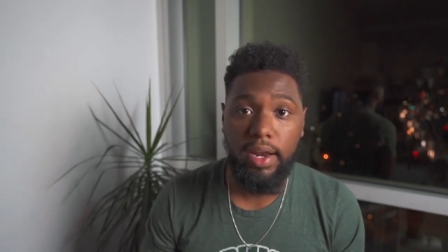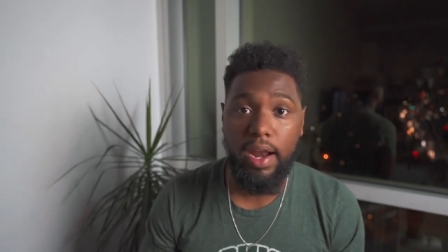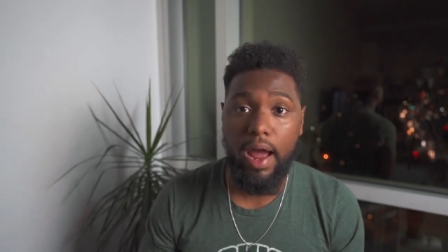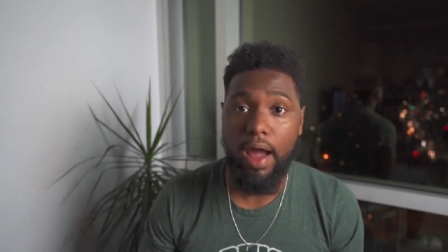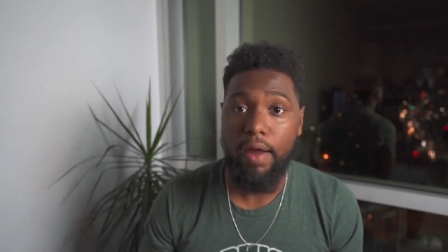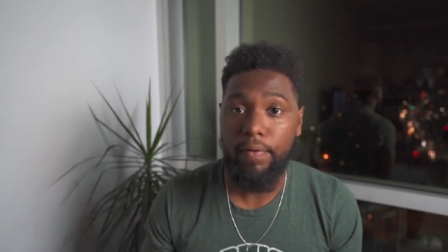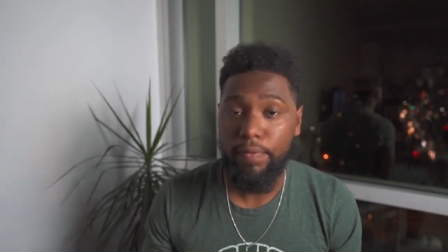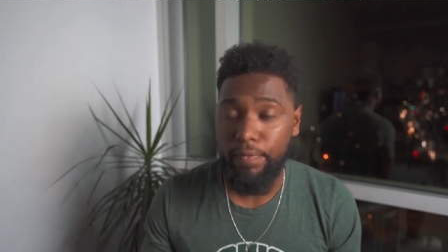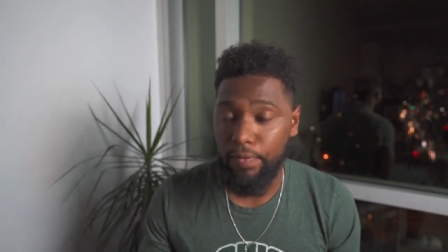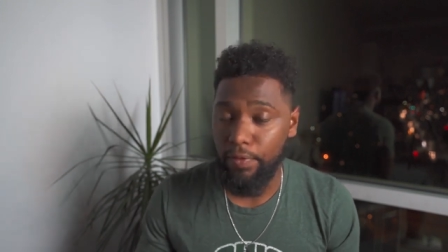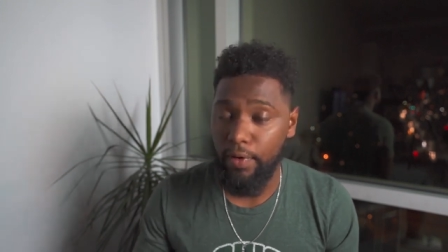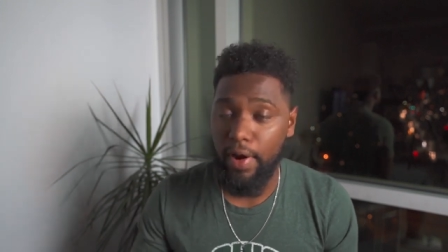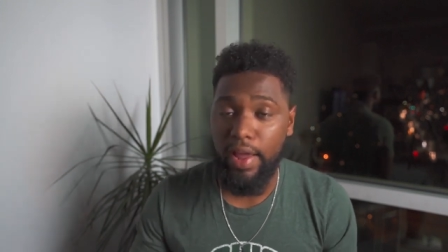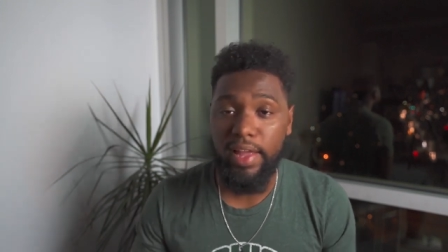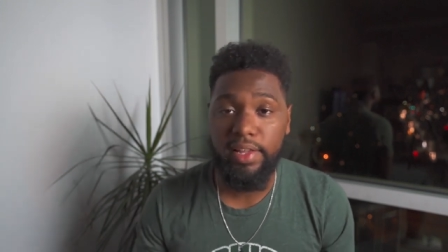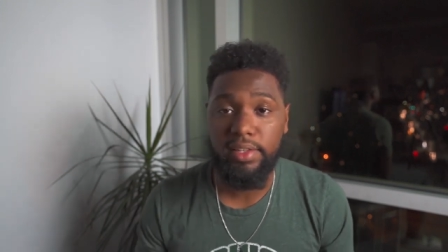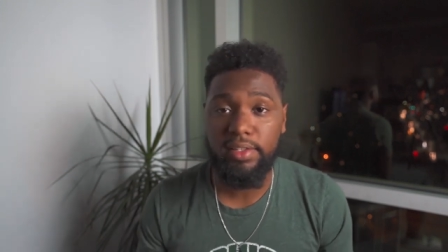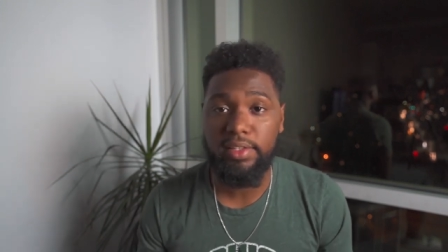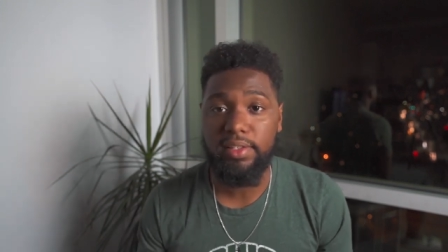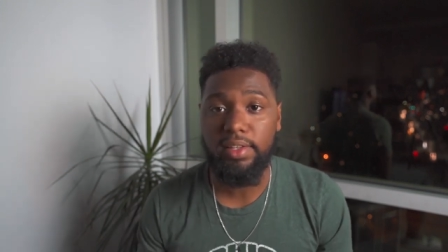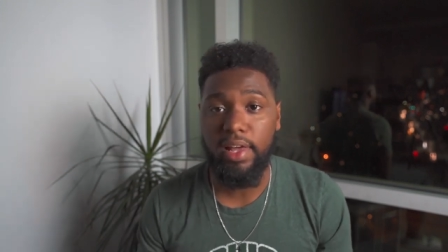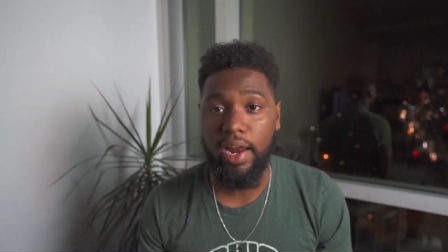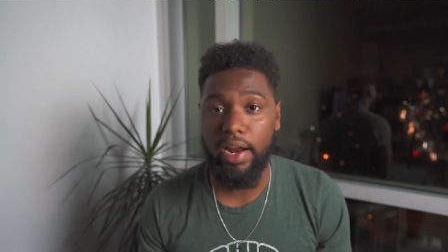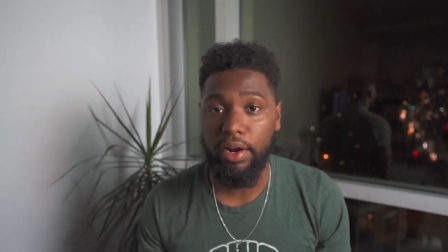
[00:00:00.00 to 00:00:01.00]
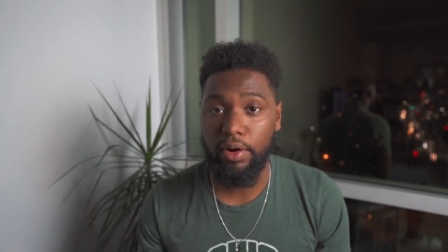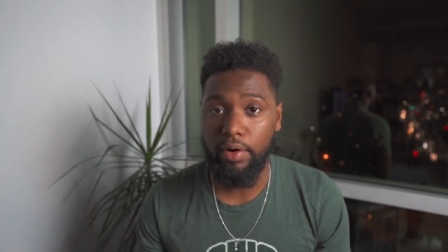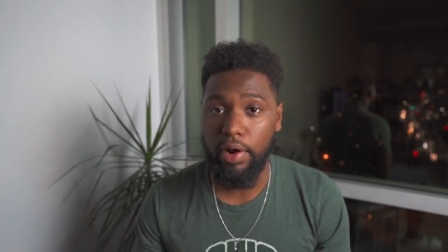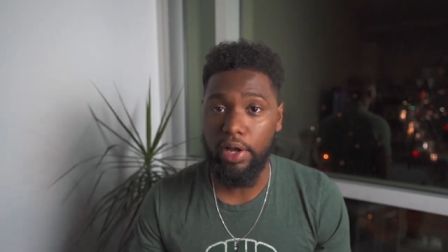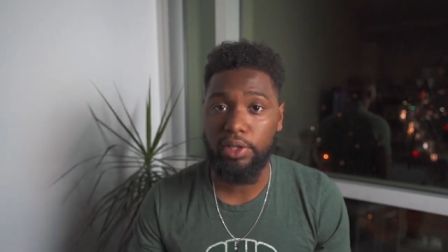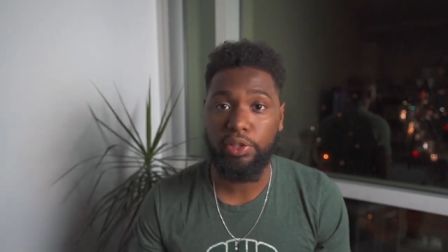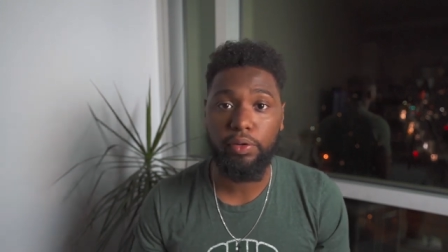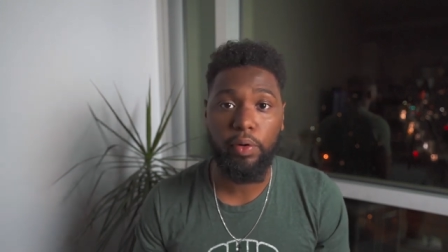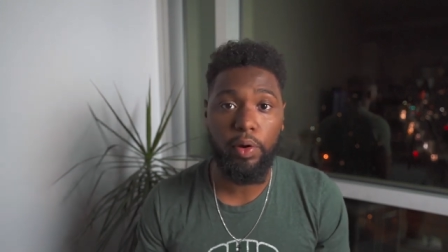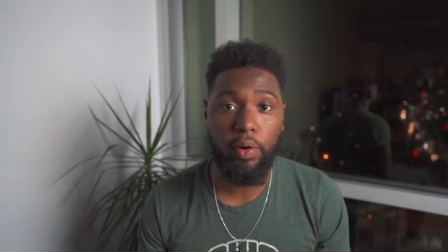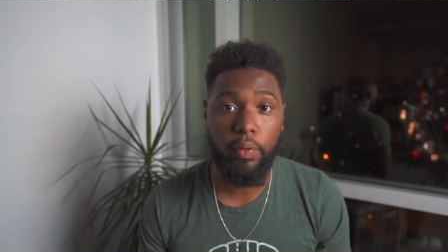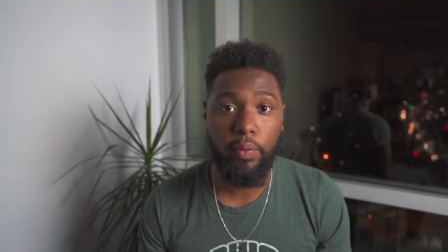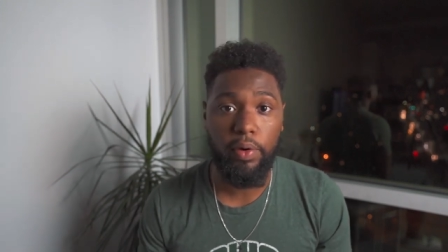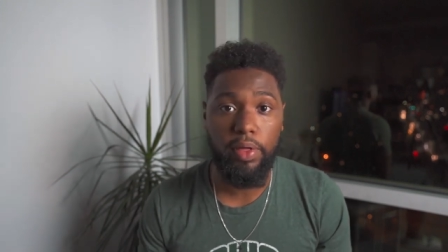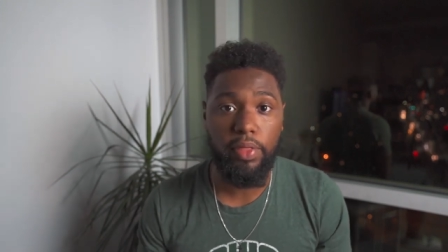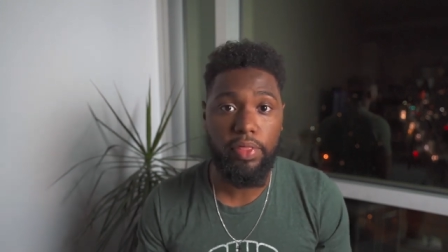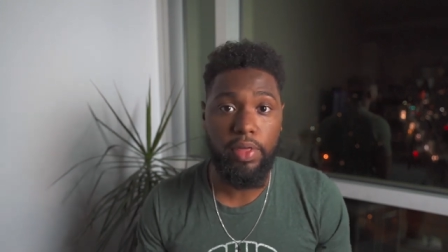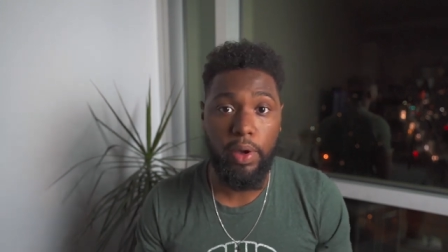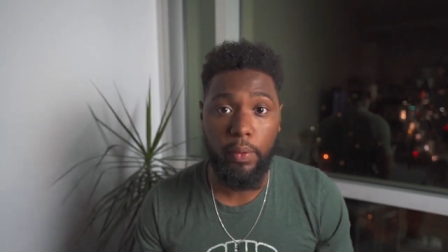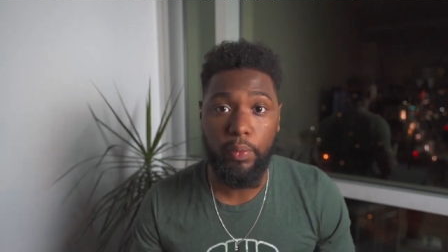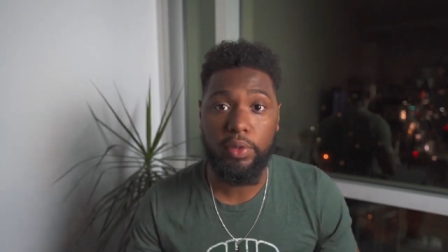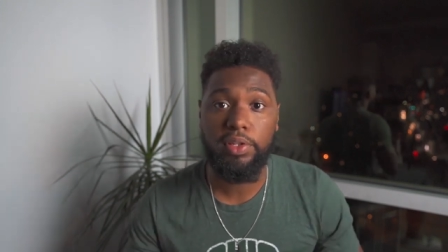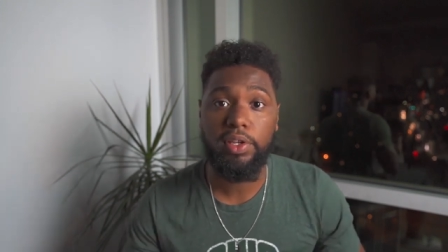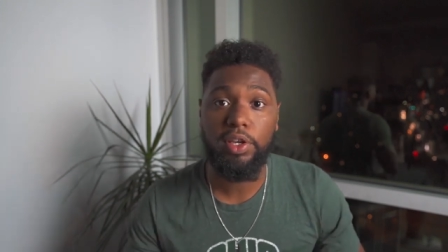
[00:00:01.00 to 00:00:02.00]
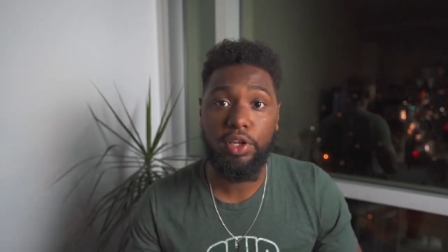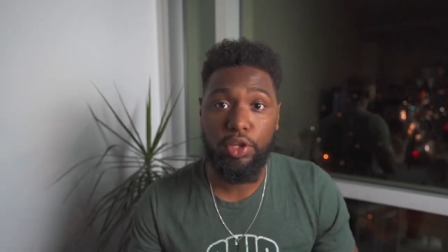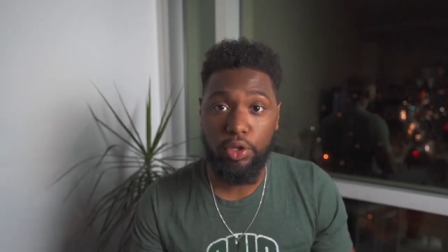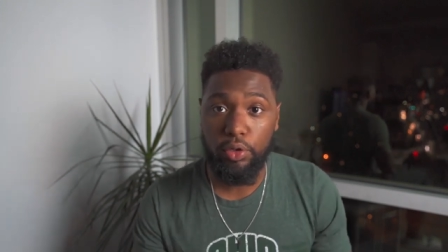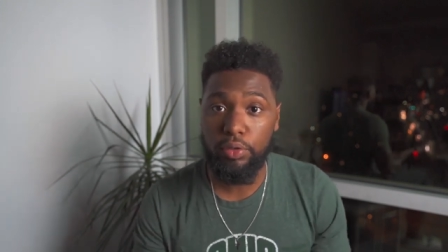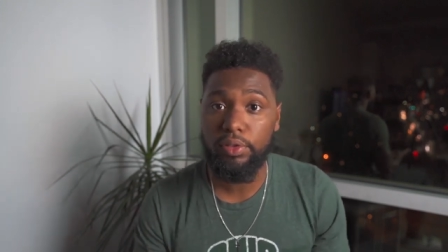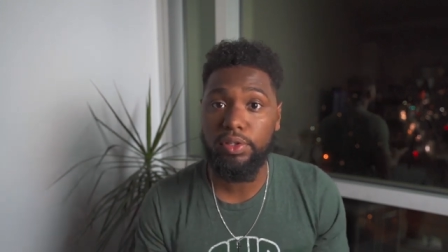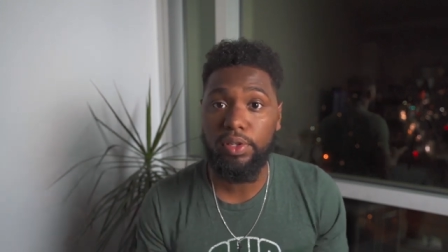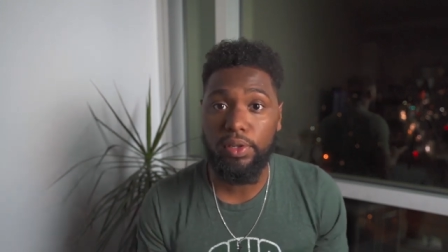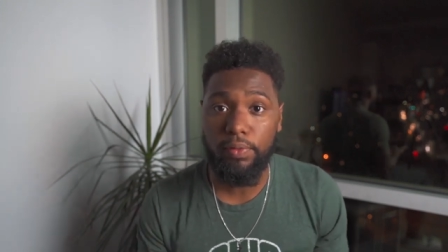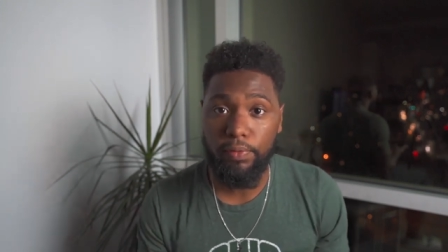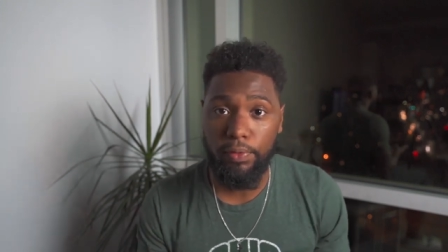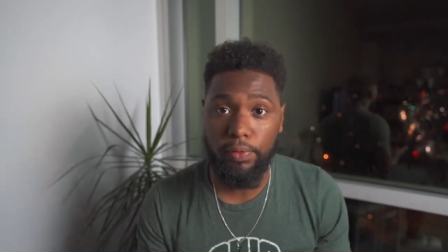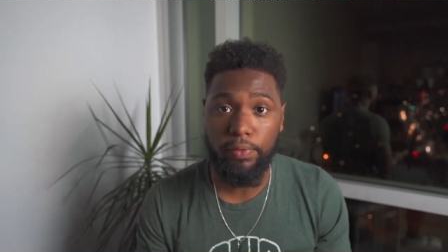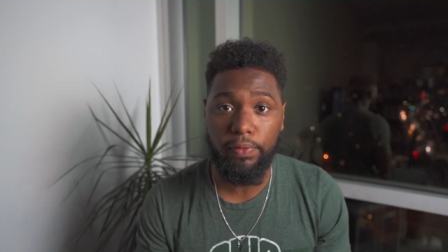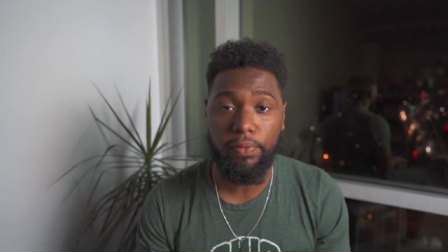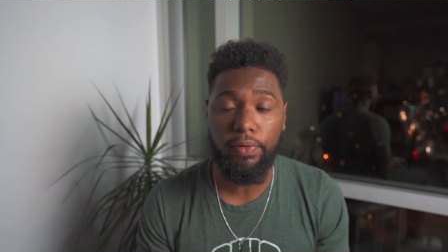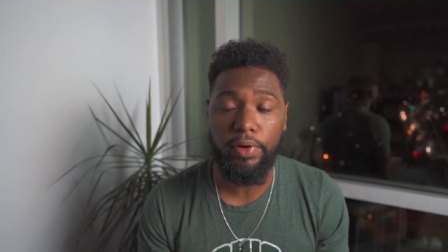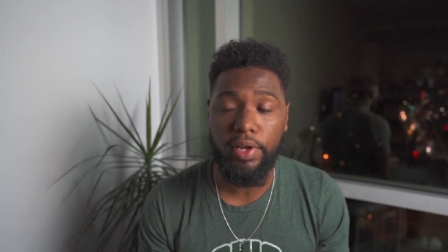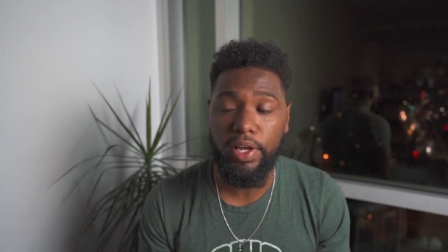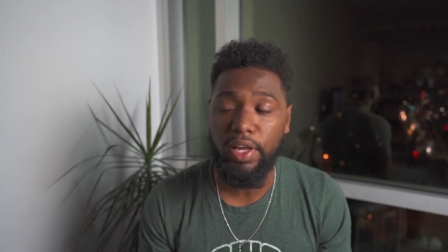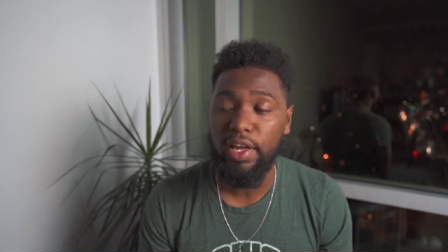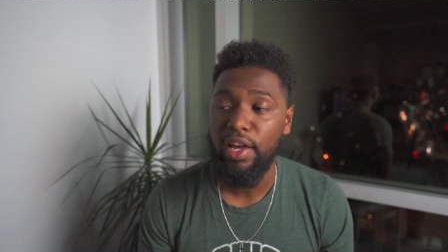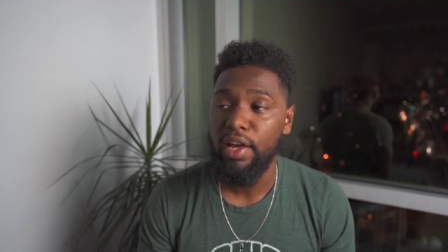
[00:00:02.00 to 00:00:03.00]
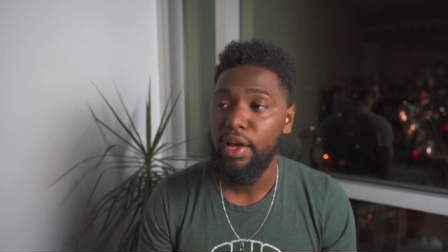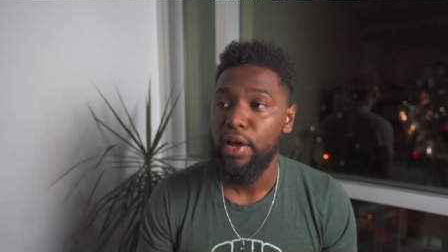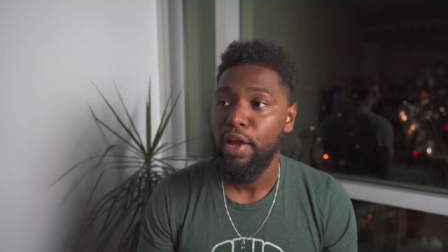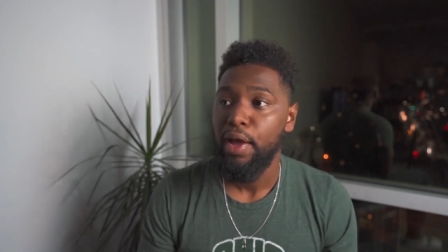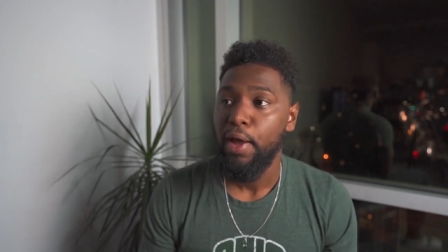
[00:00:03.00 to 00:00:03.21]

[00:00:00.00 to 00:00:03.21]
And I have friends that I graduated with that went to Houston for free.